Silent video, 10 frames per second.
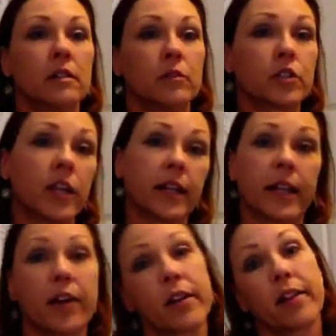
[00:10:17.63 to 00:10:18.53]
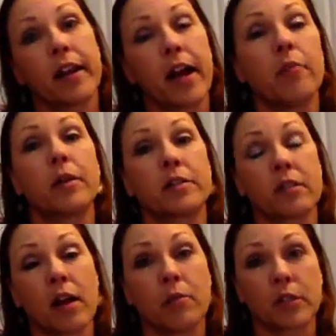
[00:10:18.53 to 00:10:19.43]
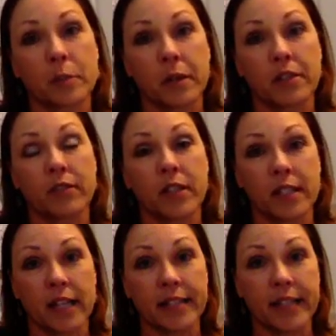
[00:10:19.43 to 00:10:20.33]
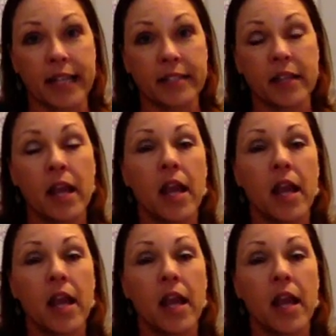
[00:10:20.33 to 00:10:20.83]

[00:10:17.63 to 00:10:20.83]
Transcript: which I didn't calculate out, but it's a lot more expensive than 10 cents.